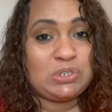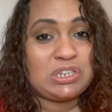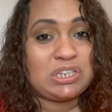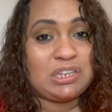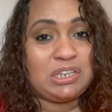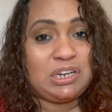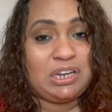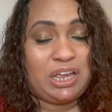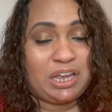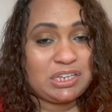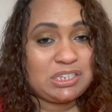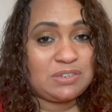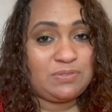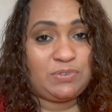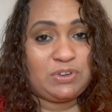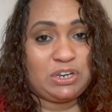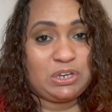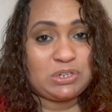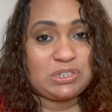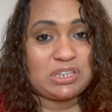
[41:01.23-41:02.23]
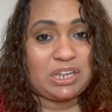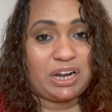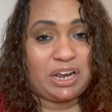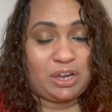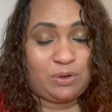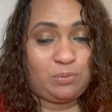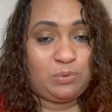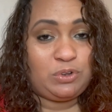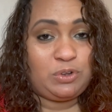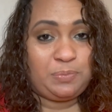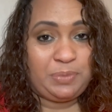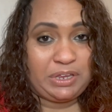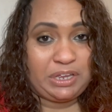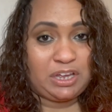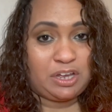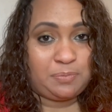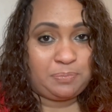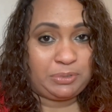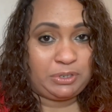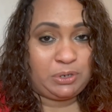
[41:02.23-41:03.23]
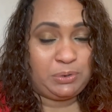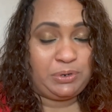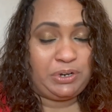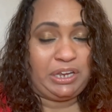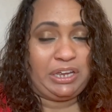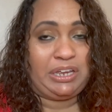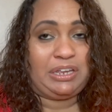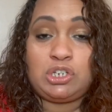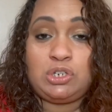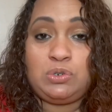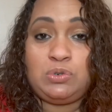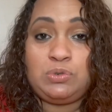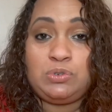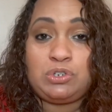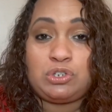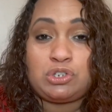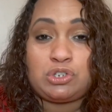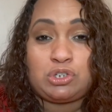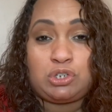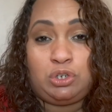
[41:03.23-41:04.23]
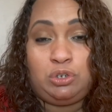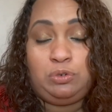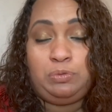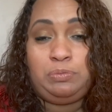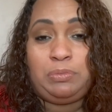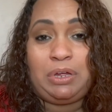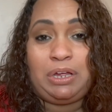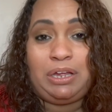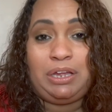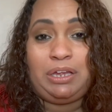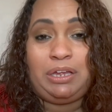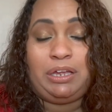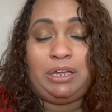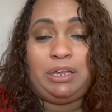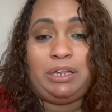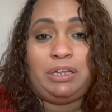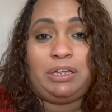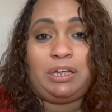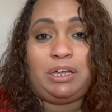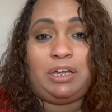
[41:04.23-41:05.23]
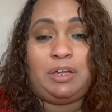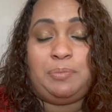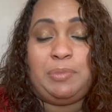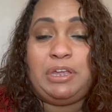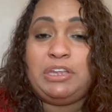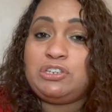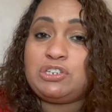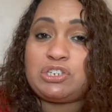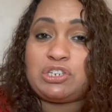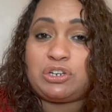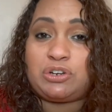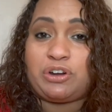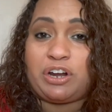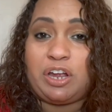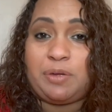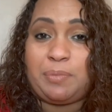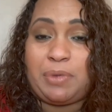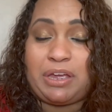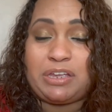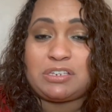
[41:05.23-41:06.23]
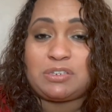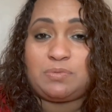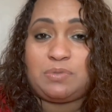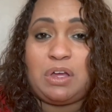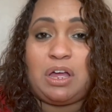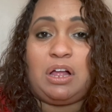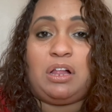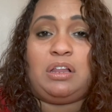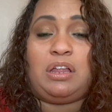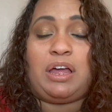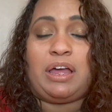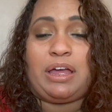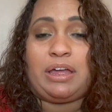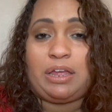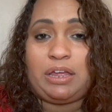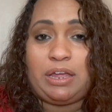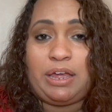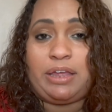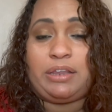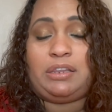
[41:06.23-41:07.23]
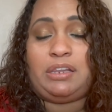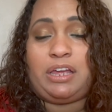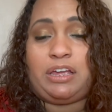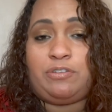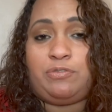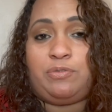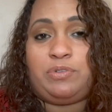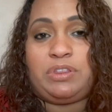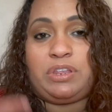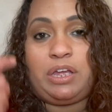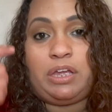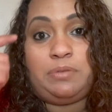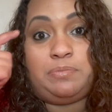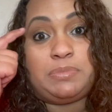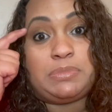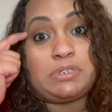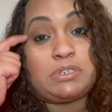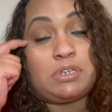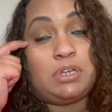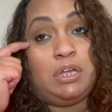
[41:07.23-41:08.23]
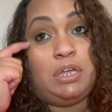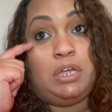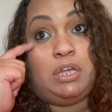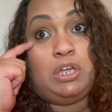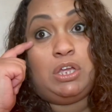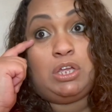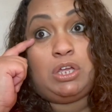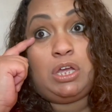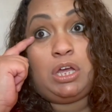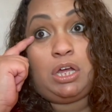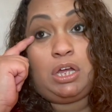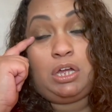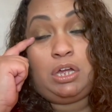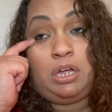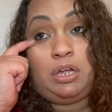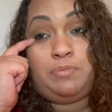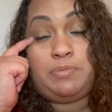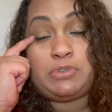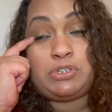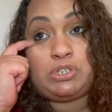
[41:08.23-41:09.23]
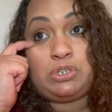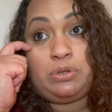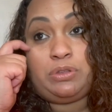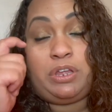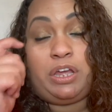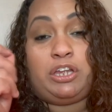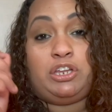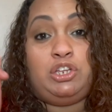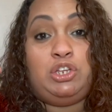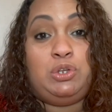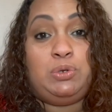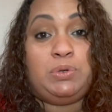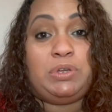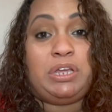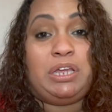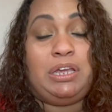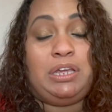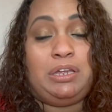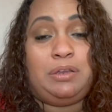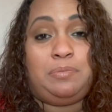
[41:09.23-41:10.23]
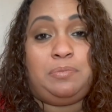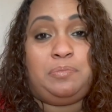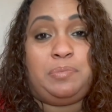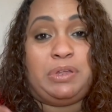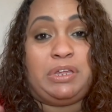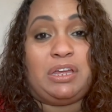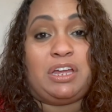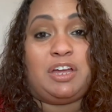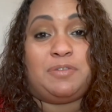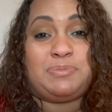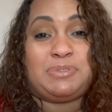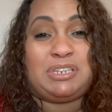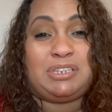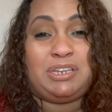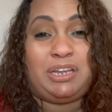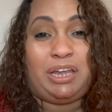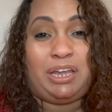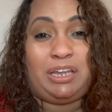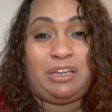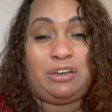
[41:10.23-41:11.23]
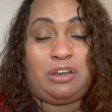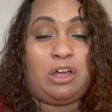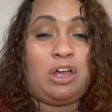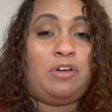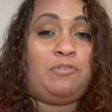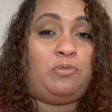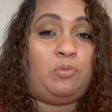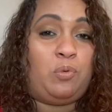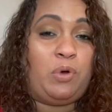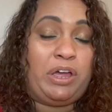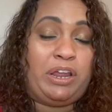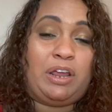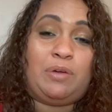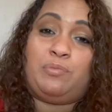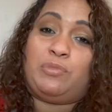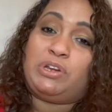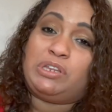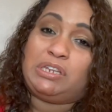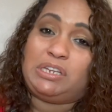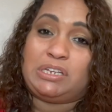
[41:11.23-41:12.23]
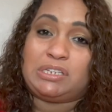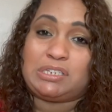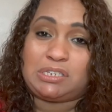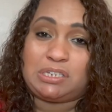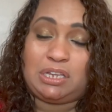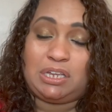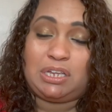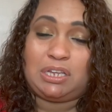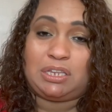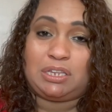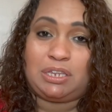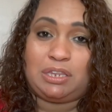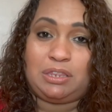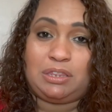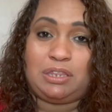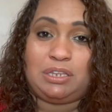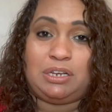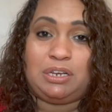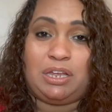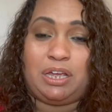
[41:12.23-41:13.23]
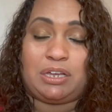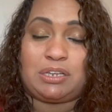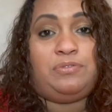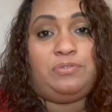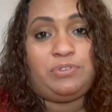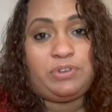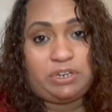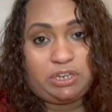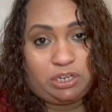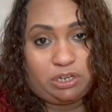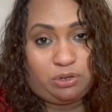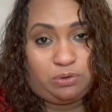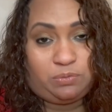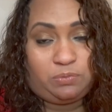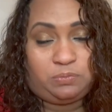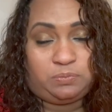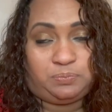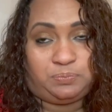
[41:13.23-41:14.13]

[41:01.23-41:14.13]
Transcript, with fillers: to the next videos that I will be uploading. Tuned to my um, Instagram as well at Life with Emz um, so that you can be up to date of when I'm releasing the next video.